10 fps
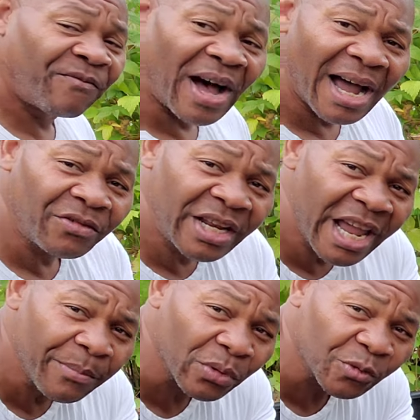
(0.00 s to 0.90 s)
5
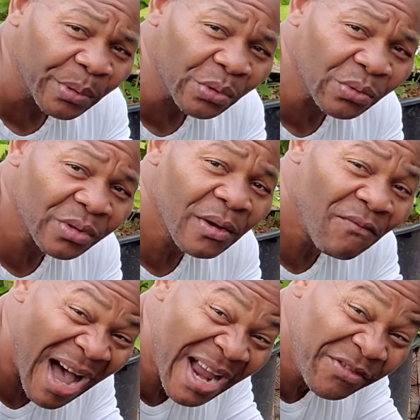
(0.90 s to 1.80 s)

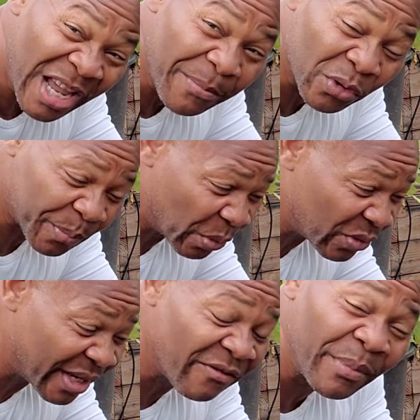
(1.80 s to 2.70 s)

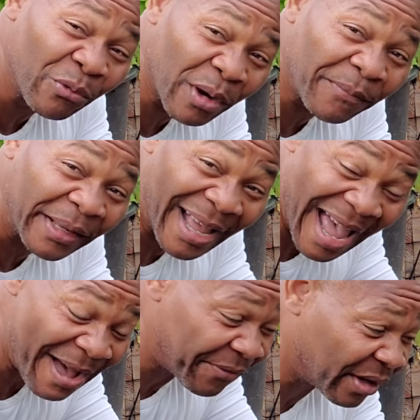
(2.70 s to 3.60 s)
tablespoons give me roughly
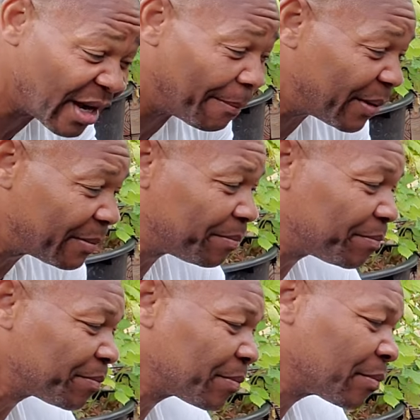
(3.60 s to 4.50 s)
a half a cup.
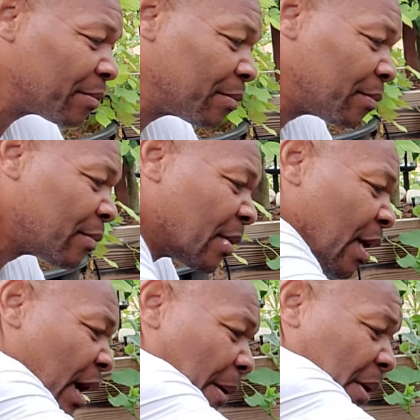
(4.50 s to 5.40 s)

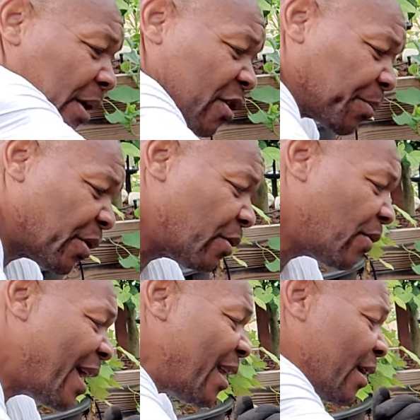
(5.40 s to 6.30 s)
So I'm going to sprinkle
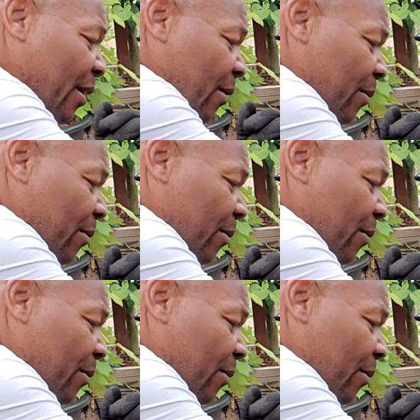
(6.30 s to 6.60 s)
that here.